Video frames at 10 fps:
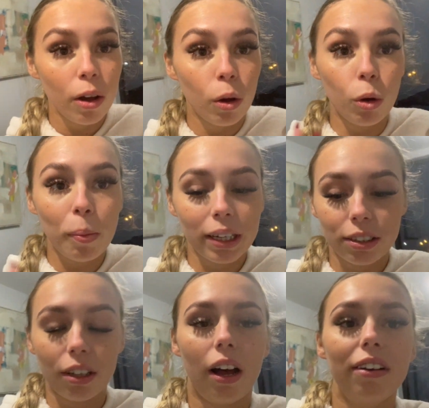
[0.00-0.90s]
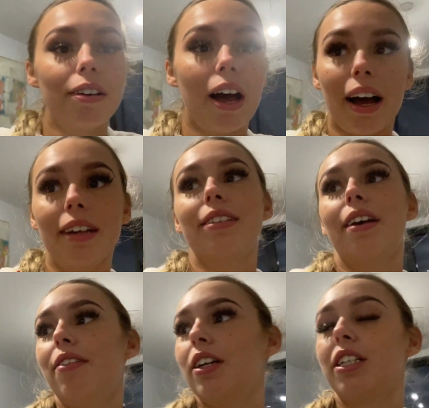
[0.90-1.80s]
All my stuff has
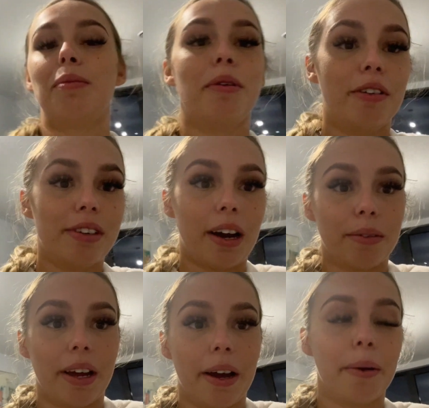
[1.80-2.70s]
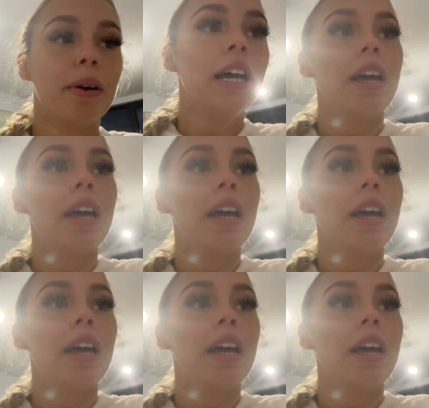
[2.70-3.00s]
officially moved out now.